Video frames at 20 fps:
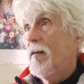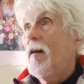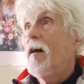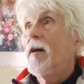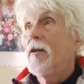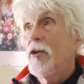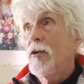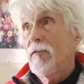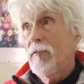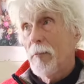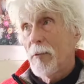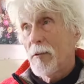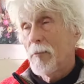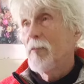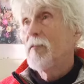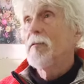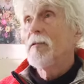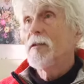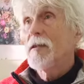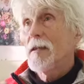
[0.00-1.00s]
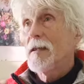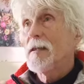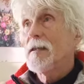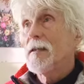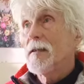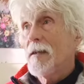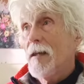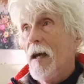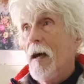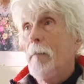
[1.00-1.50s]
I know from experience,
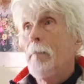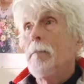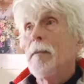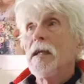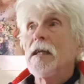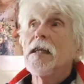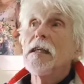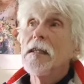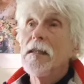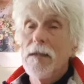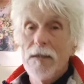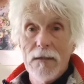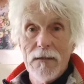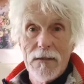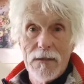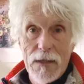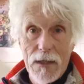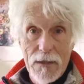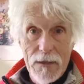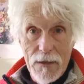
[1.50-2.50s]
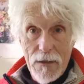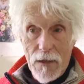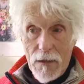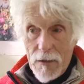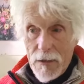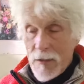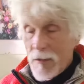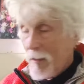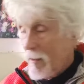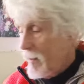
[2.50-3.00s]
is a mini
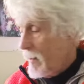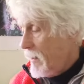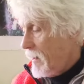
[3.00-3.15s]
Z9.